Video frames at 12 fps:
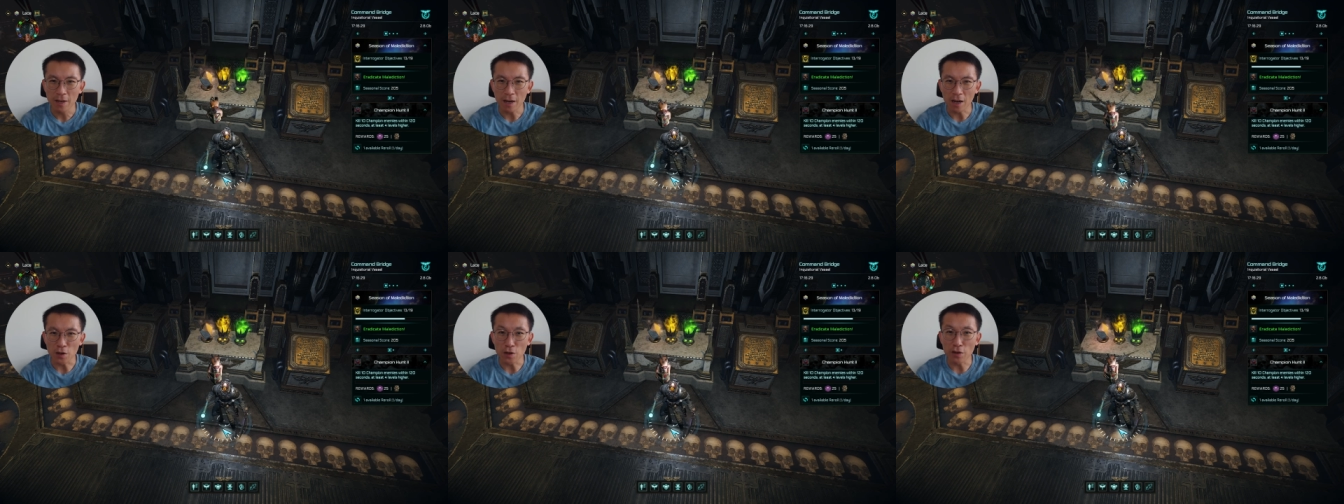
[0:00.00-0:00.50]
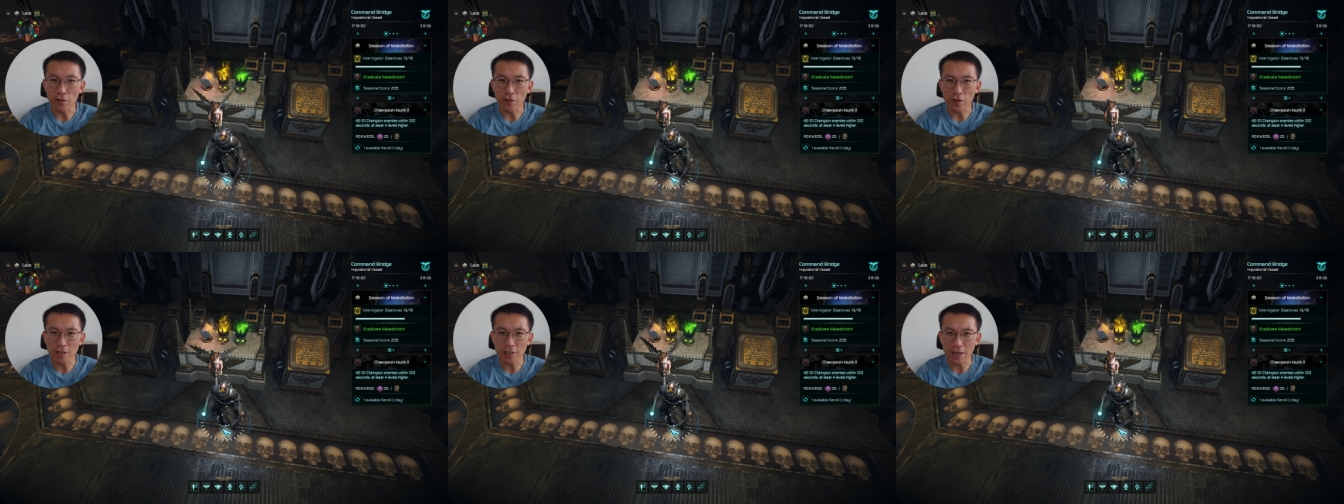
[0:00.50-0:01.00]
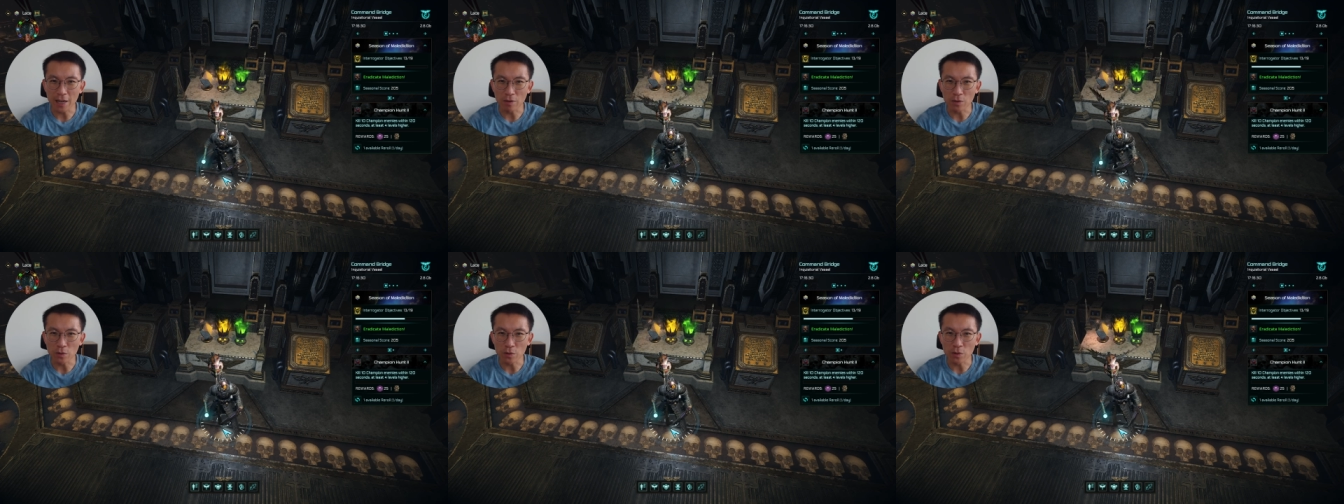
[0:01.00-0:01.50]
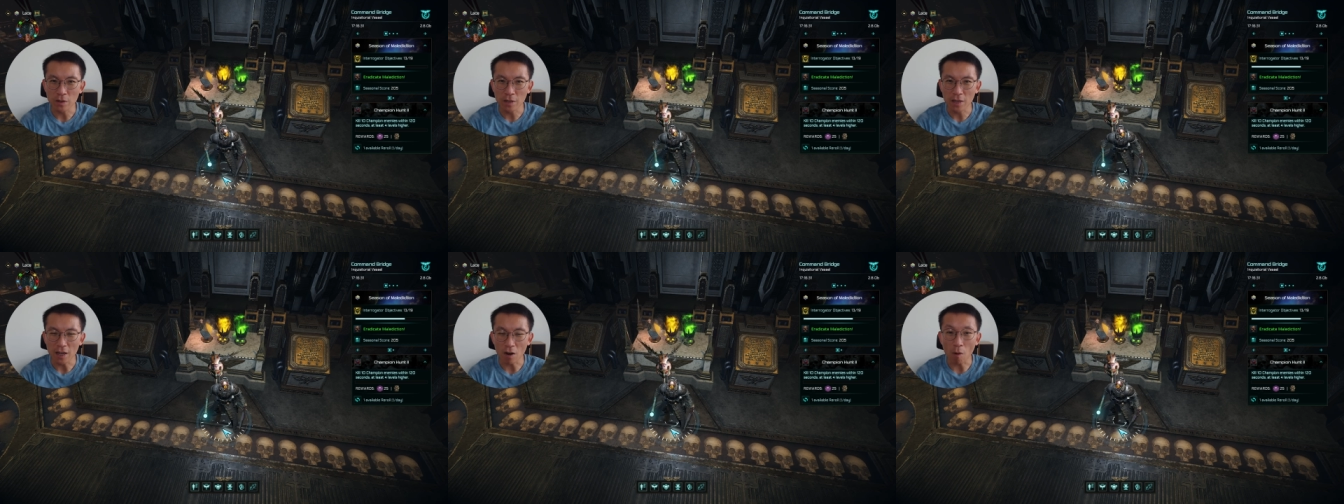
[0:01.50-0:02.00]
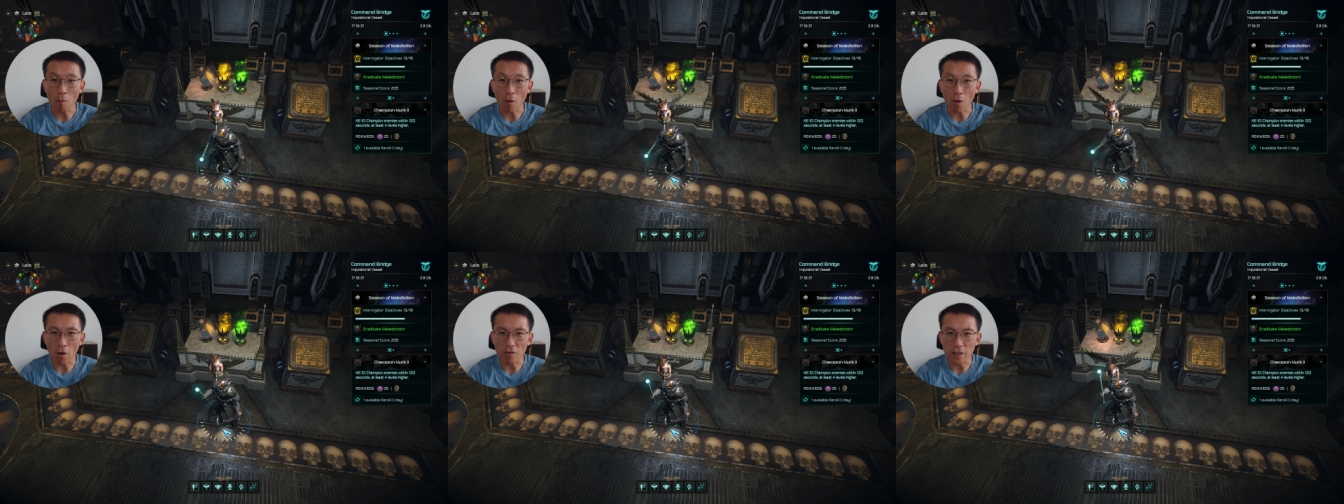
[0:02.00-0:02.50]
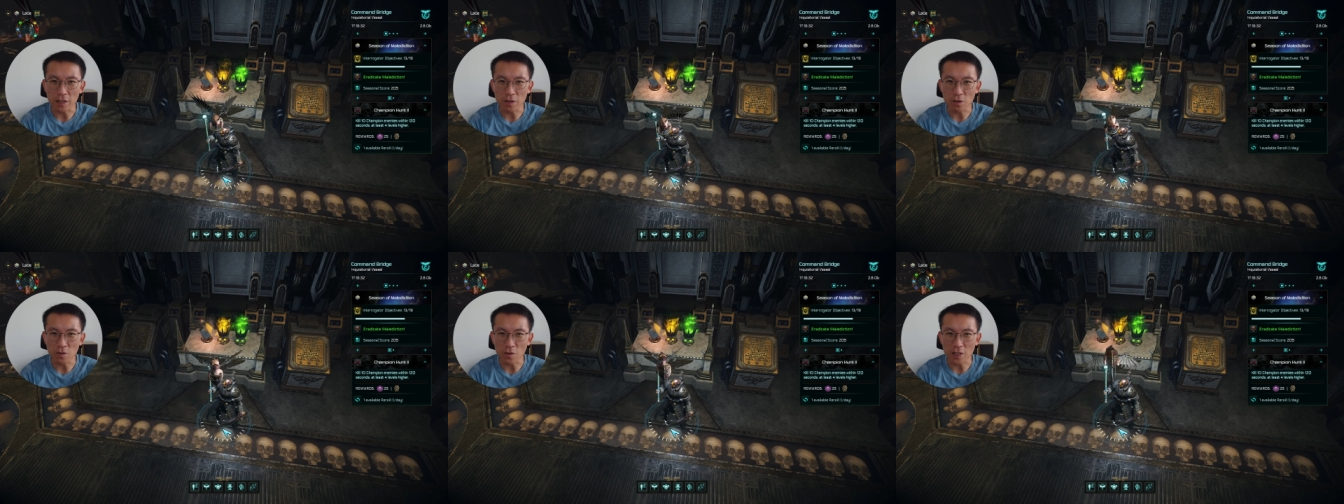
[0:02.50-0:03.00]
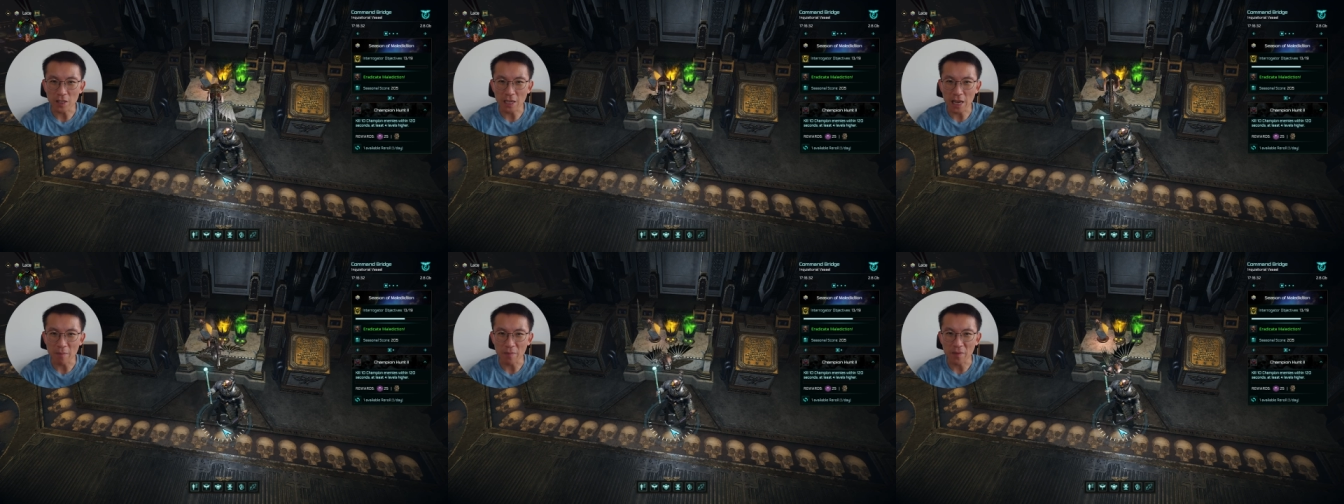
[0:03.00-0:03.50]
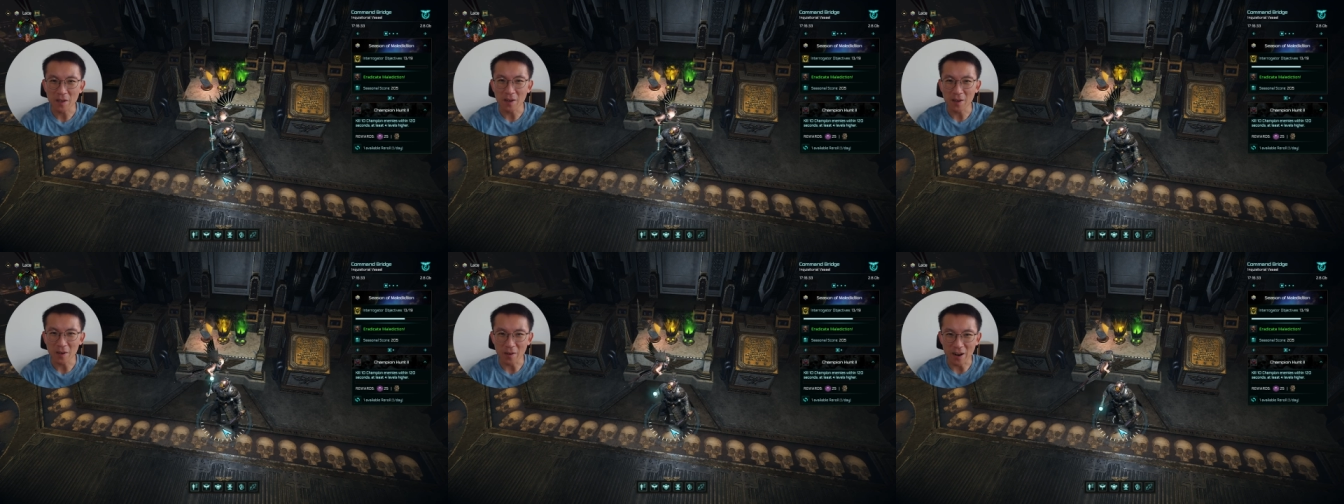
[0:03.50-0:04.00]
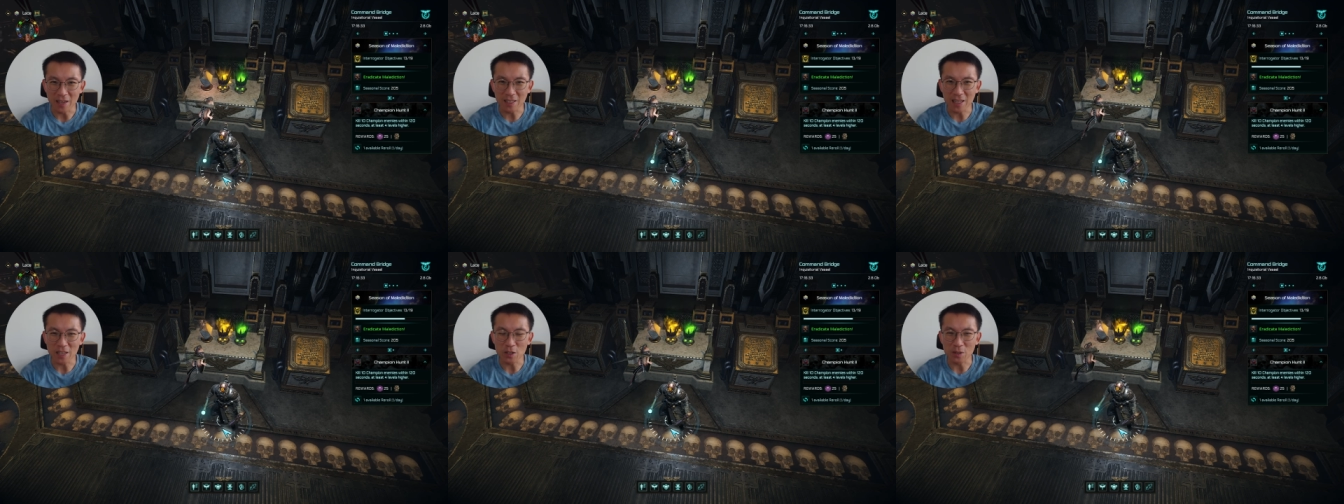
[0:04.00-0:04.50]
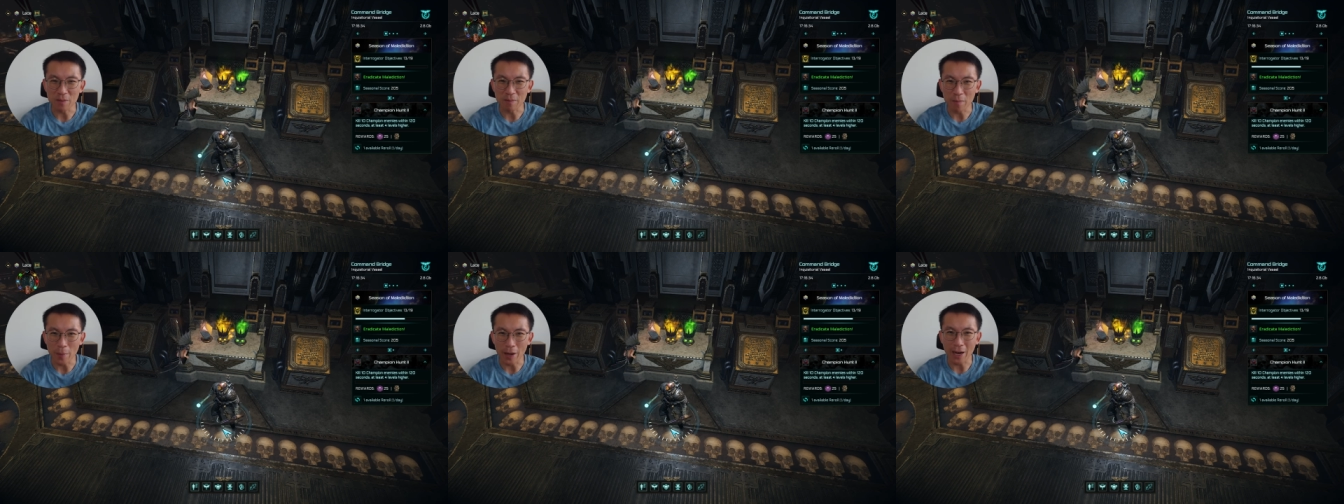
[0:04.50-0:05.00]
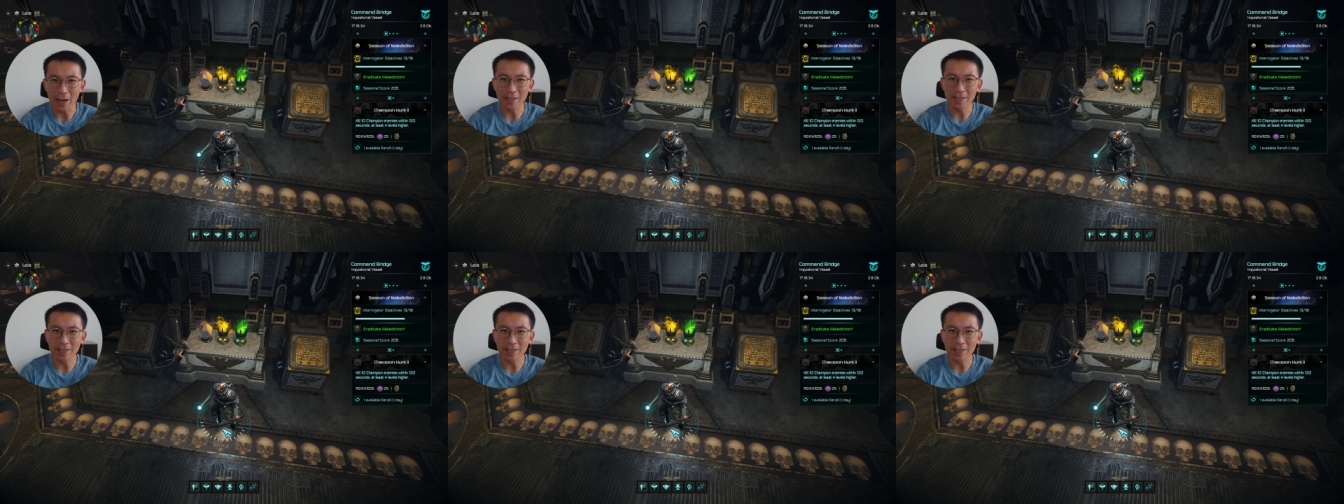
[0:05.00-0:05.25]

uh, universe and I'll do a lot more videos for this game. Alright, stay tuned. Bye.